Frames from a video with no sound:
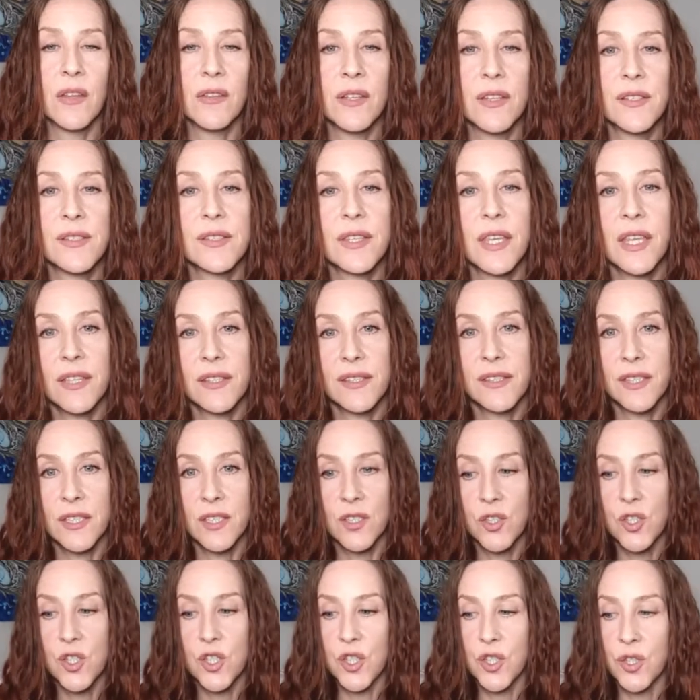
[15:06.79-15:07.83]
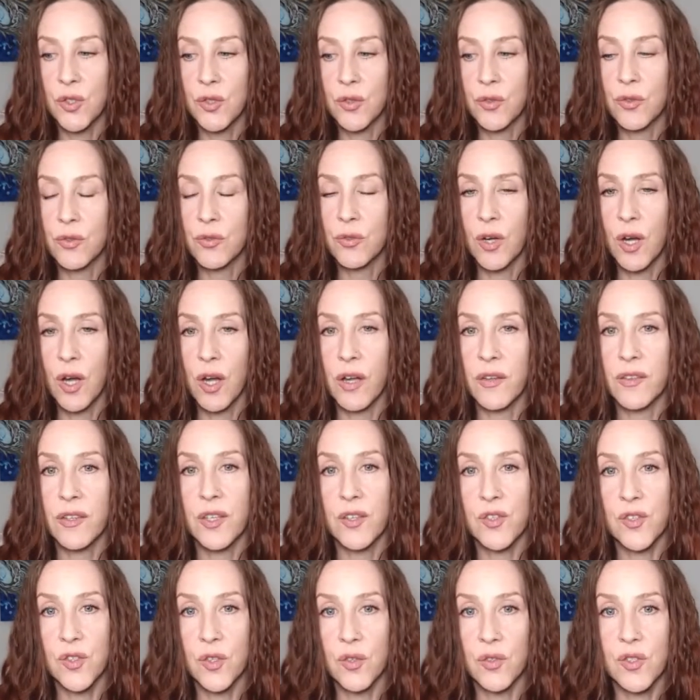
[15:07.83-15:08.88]
And this gets into
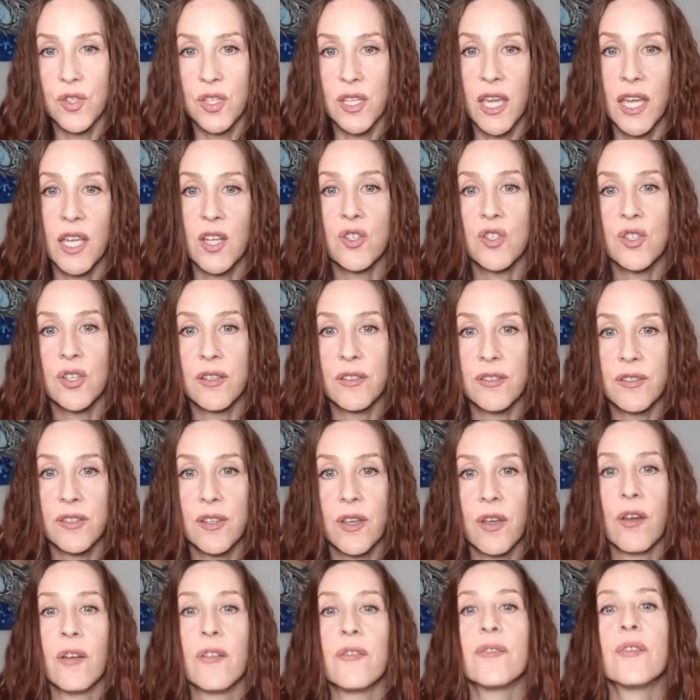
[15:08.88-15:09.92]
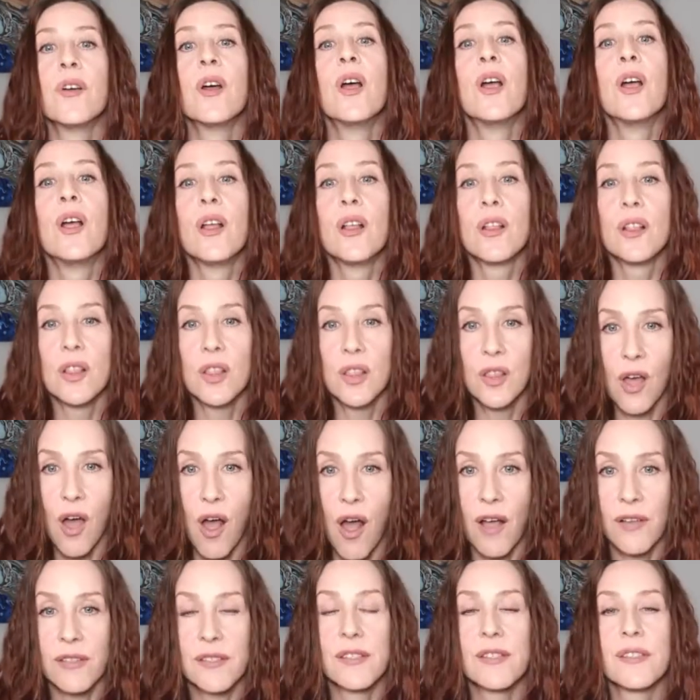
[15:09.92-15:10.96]
the associations of
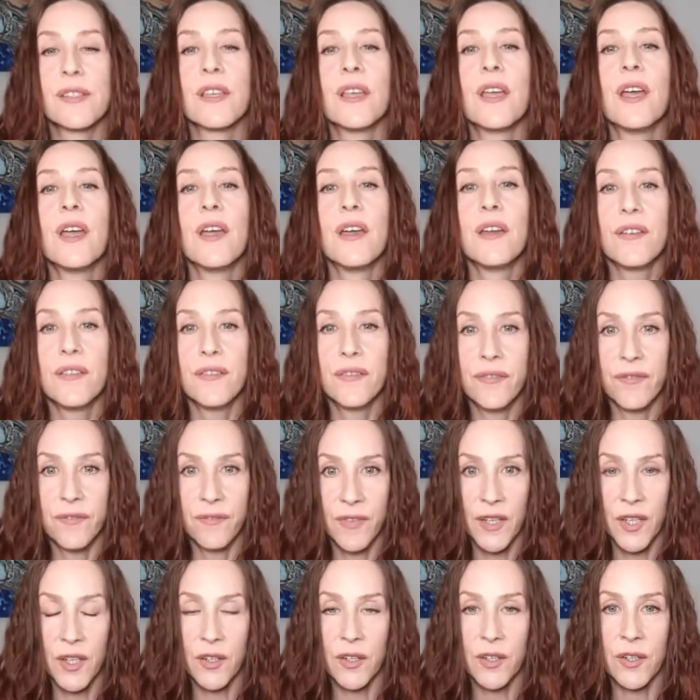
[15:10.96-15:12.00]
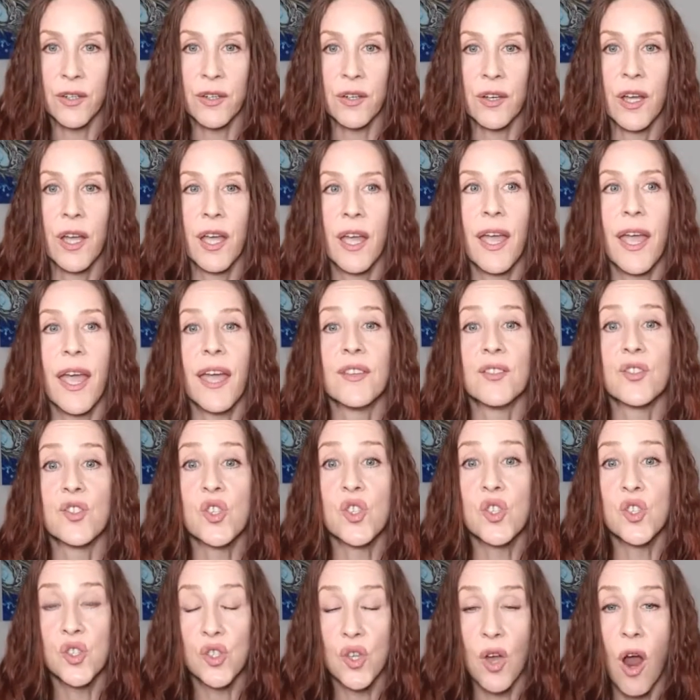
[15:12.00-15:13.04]
loss, fear, and
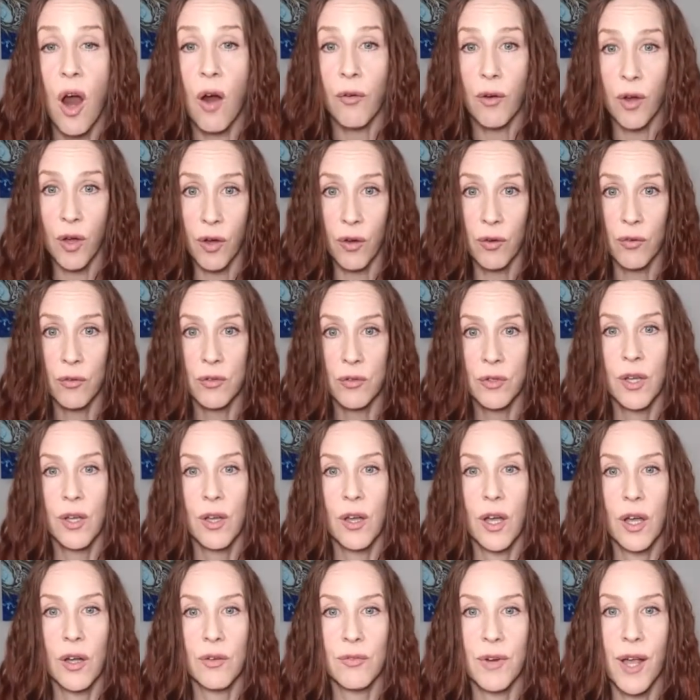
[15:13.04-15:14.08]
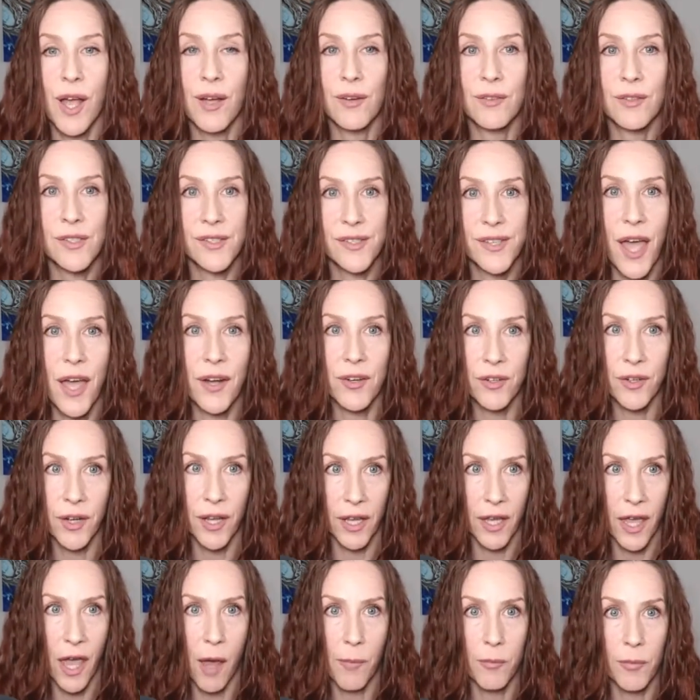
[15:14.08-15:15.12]
sorrow around
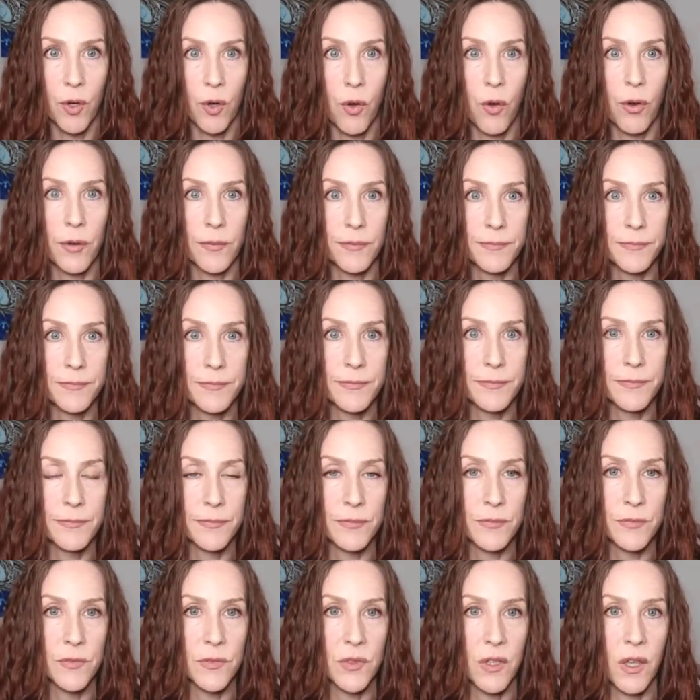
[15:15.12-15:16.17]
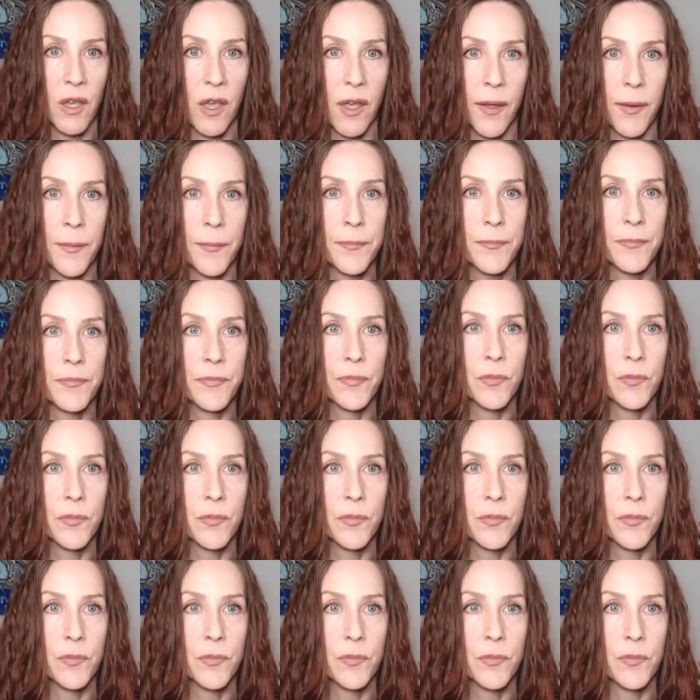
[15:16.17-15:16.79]
Saturn and Capricorn. Okay.